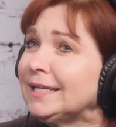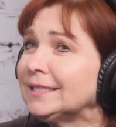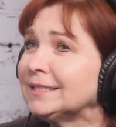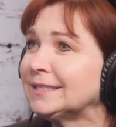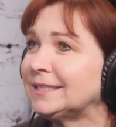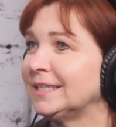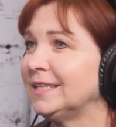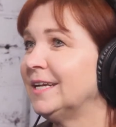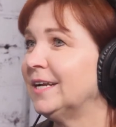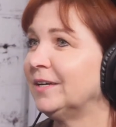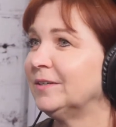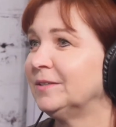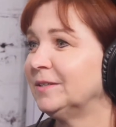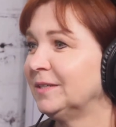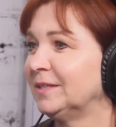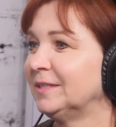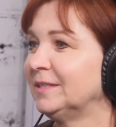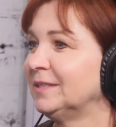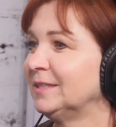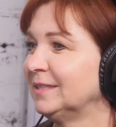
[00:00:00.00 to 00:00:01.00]
Yeah, I would have went
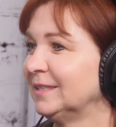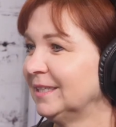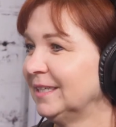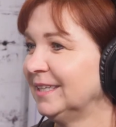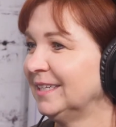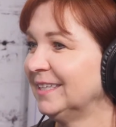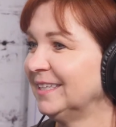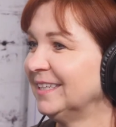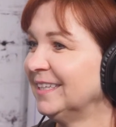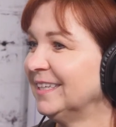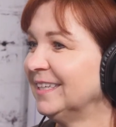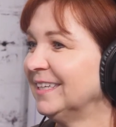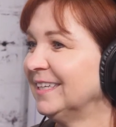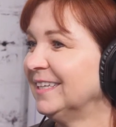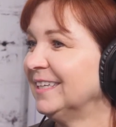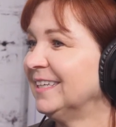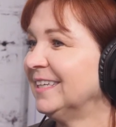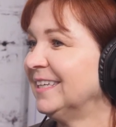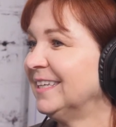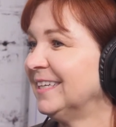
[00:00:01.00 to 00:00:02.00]
over to
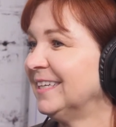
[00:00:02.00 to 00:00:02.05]
them and